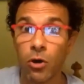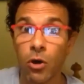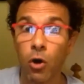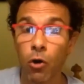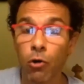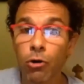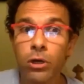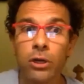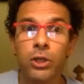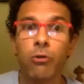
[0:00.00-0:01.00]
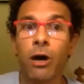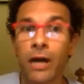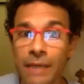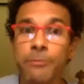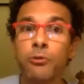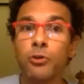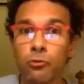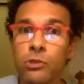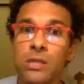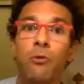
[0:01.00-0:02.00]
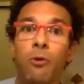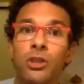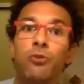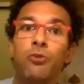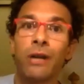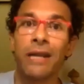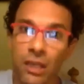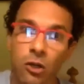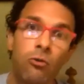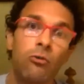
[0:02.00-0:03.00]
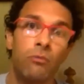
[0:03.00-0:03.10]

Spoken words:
or you are reproducing what you already know.